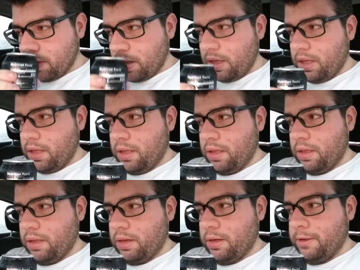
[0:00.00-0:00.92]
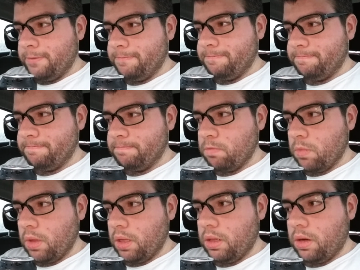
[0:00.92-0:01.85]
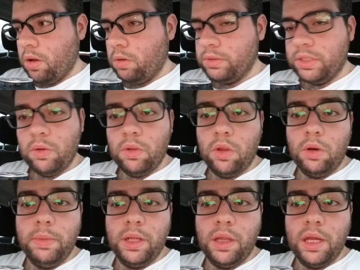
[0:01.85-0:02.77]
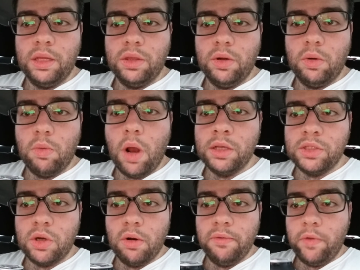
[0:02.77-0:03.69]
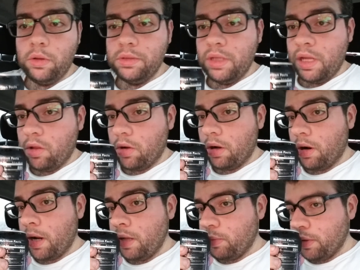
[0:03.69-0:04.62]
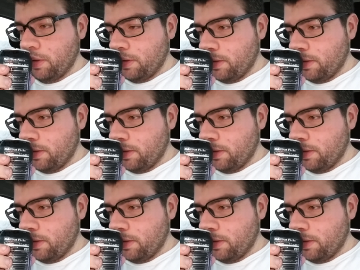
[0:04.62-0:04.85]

And also a little bit like the Rockstar Revolt Killer Grape.